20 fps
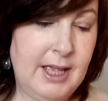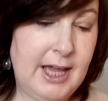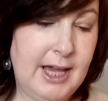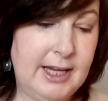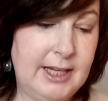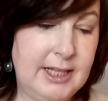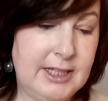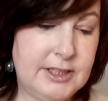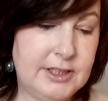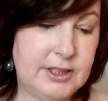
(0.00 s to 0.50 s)

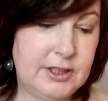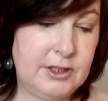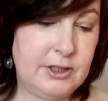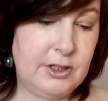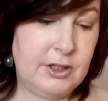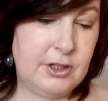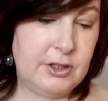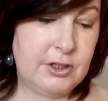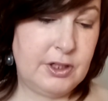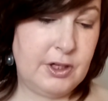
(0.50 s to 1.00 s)
and listen
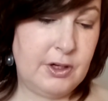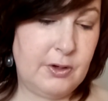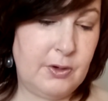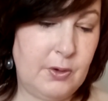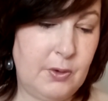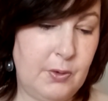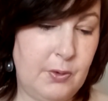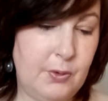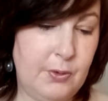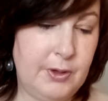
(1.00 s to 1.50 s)
to your
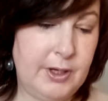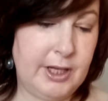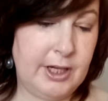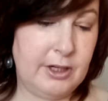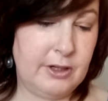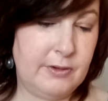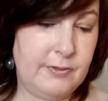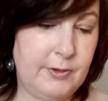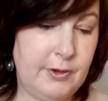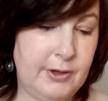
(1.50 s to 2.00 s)
own
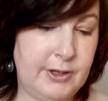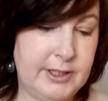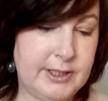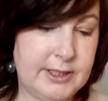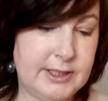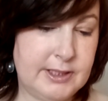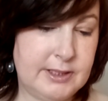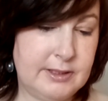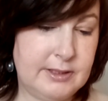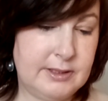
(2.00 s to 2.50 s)
inner
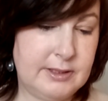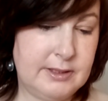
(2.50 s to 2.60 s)
voice.